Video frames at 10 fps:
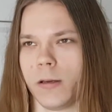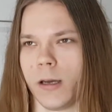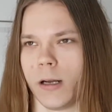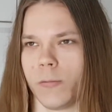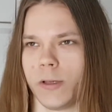
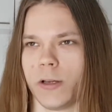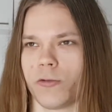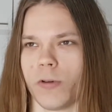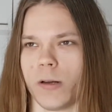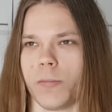And with the
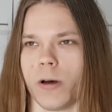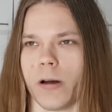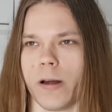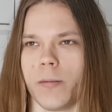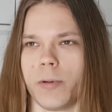straight
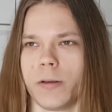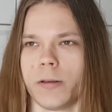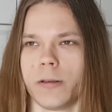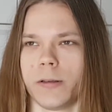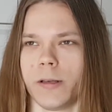bar dip,
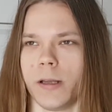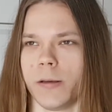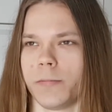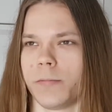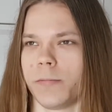
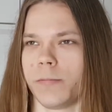the